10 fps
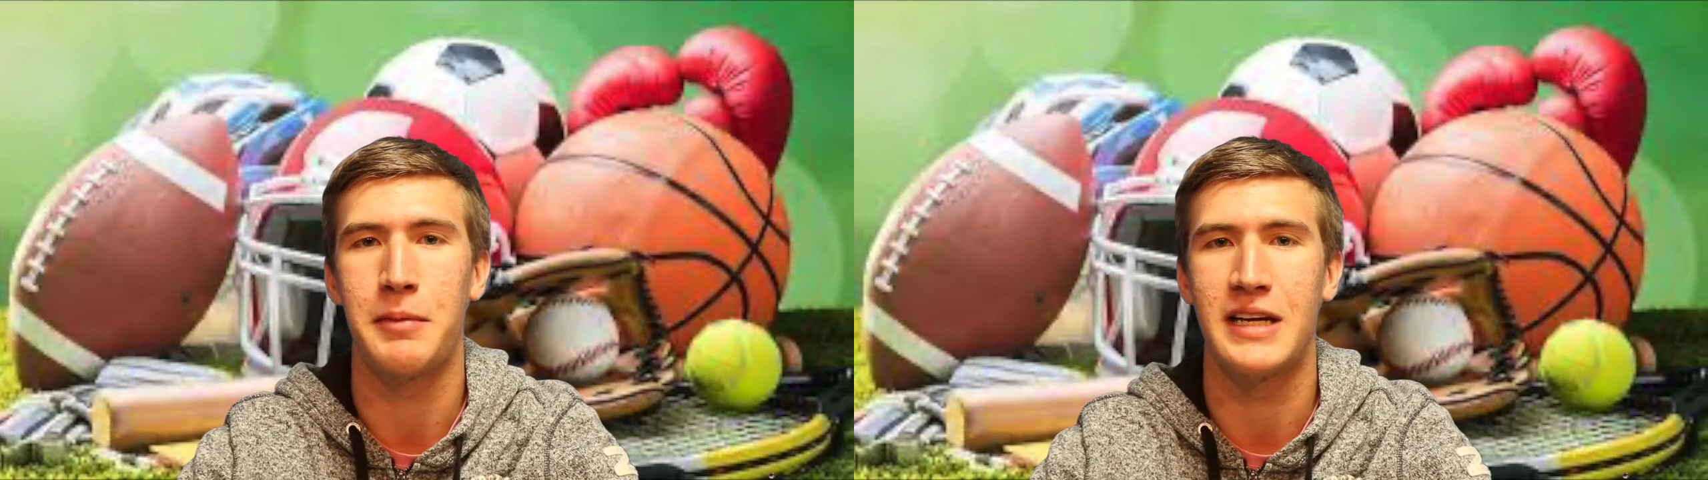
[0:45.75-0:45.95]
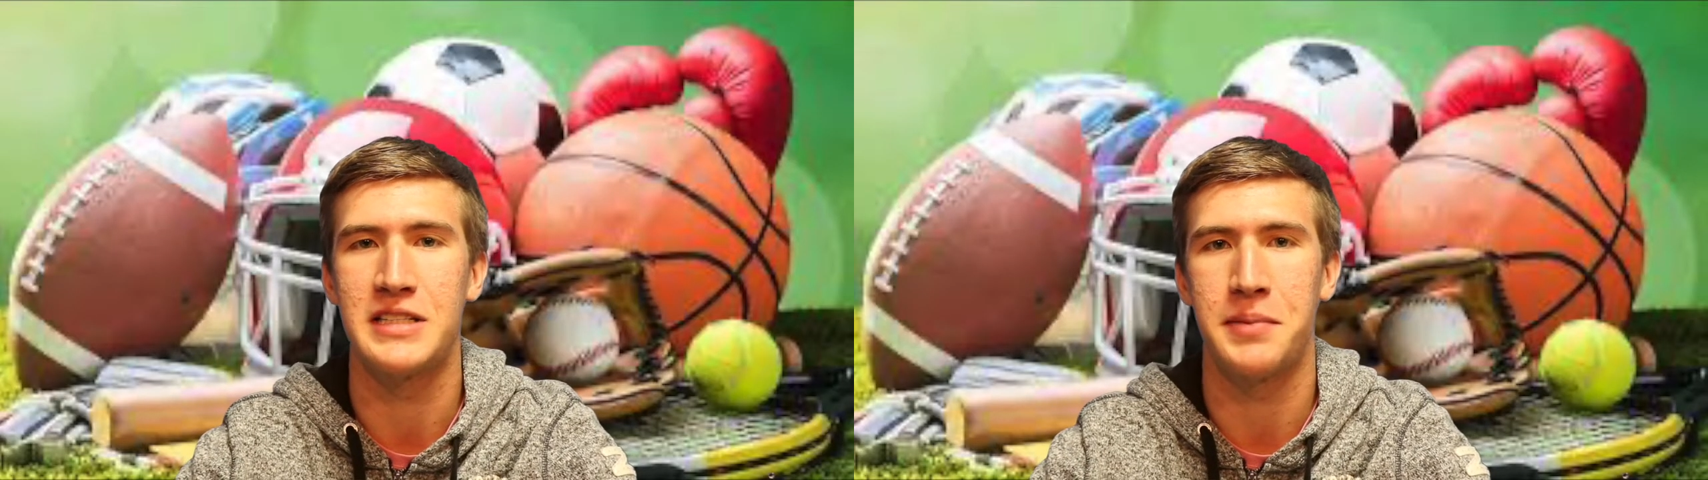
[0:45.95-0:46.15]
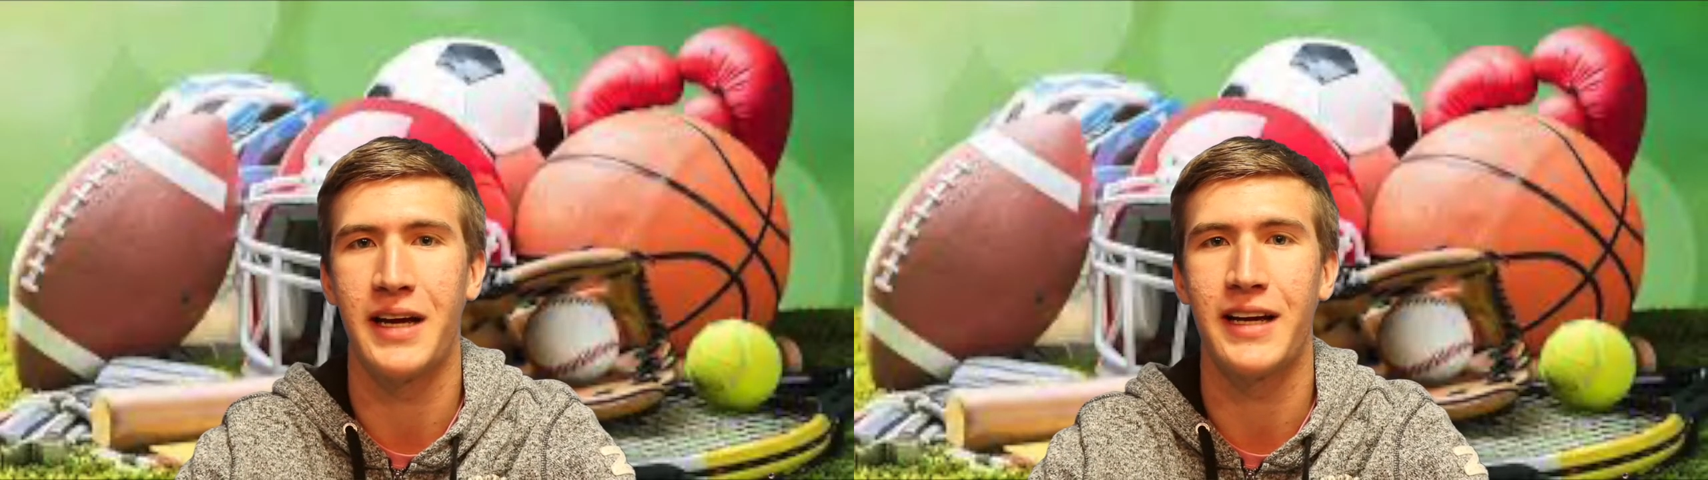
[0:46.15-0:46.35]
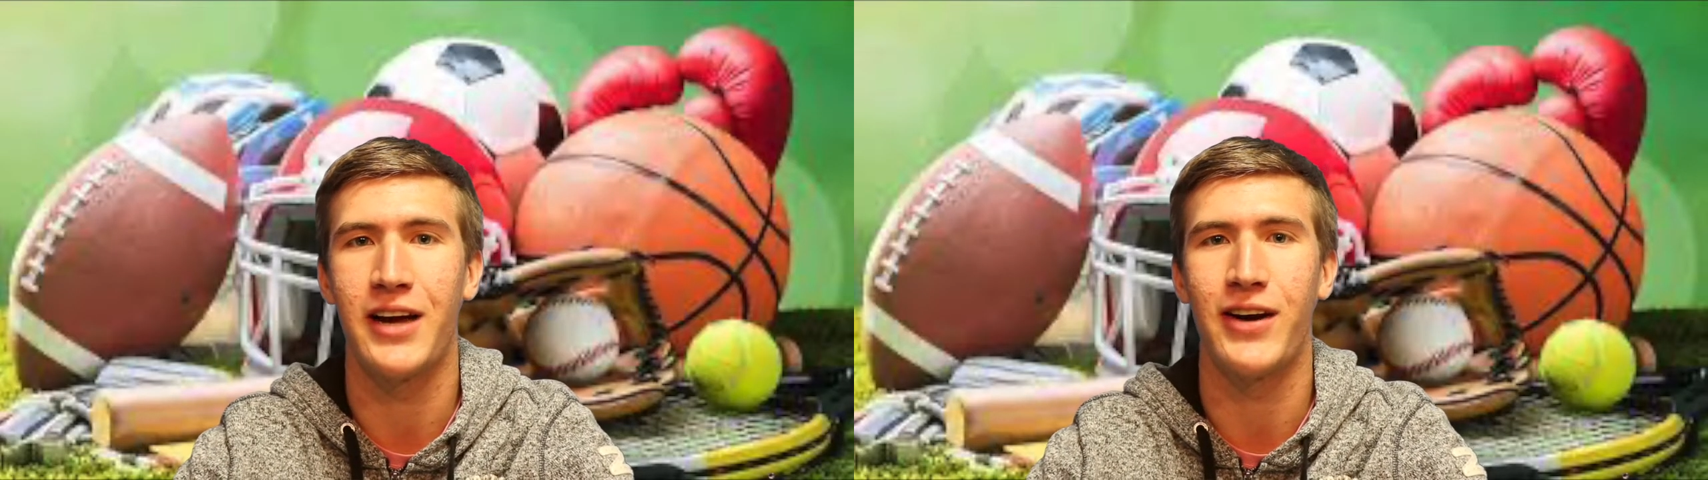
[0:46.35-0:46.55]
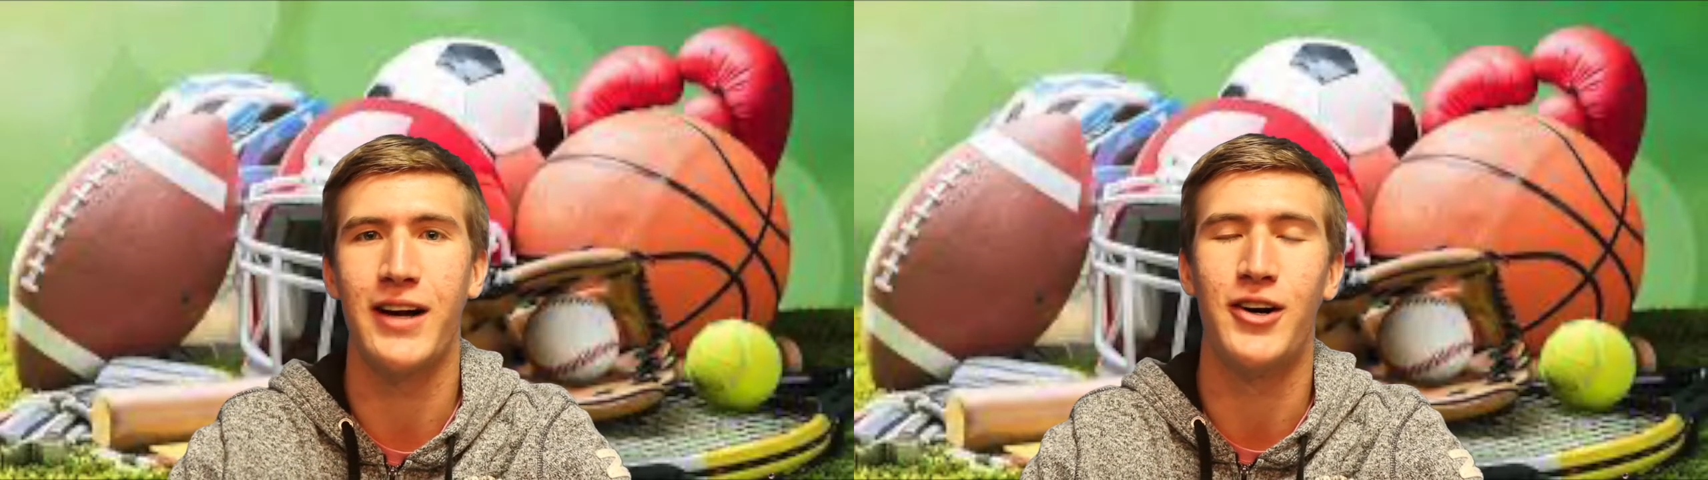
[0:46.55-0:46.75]
against Bacon
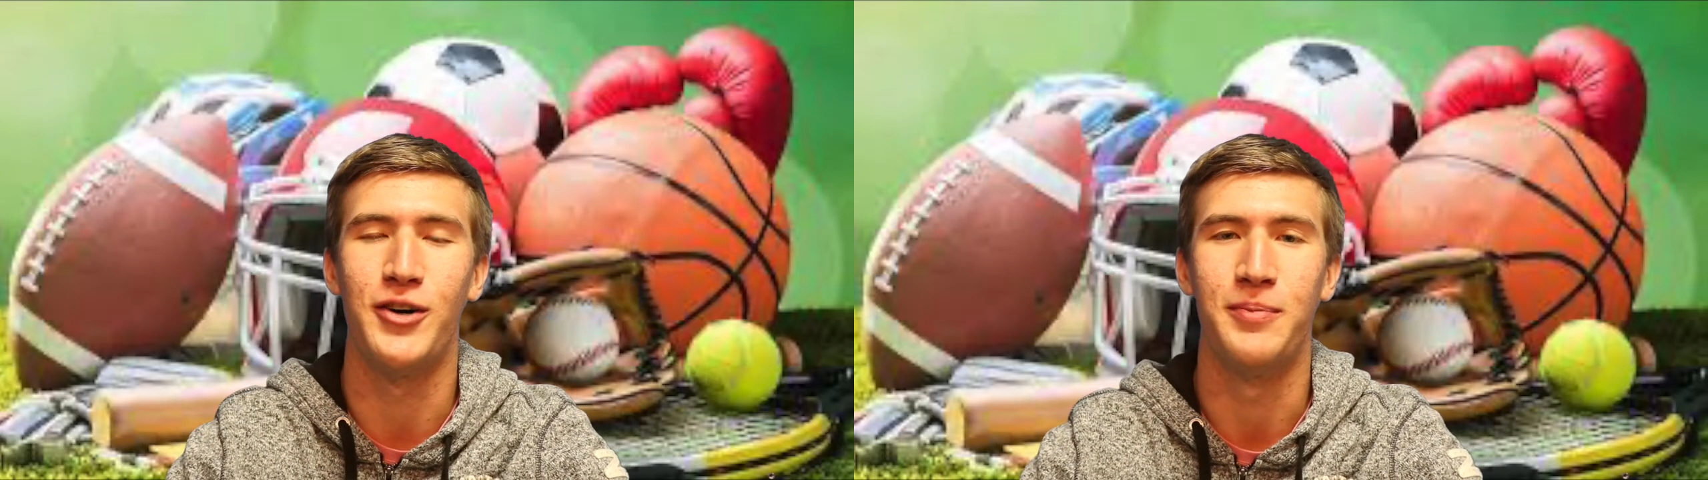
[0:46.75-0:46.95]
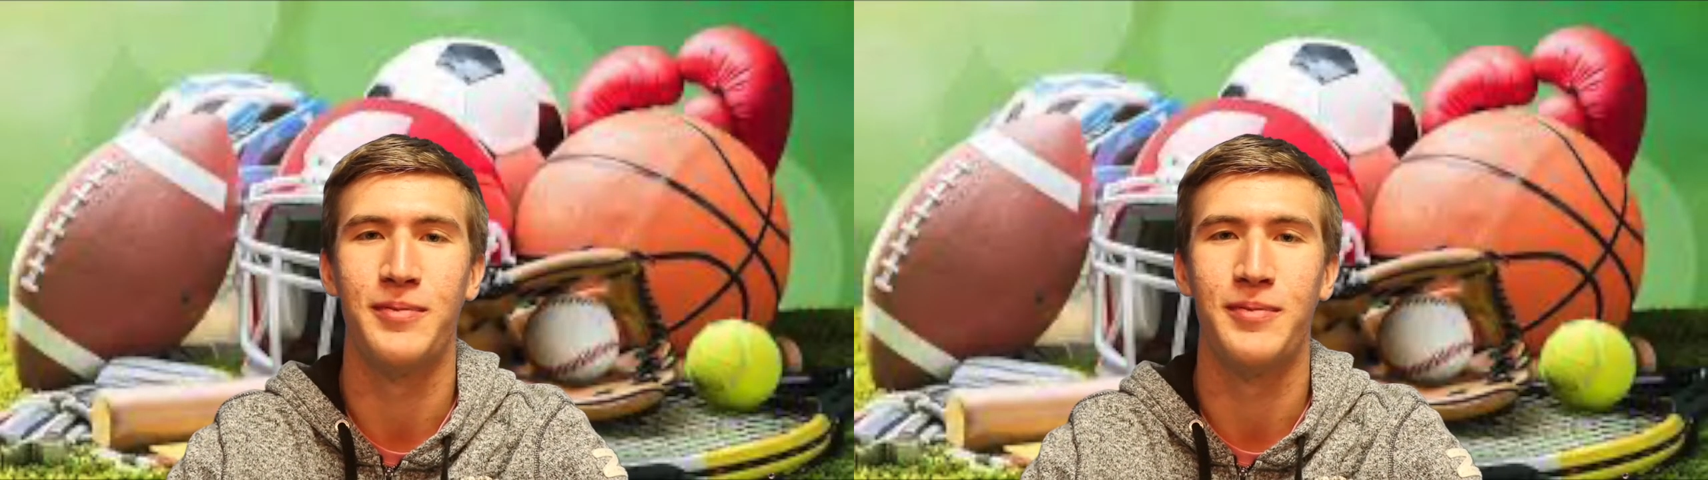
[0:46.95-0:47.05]
County at home.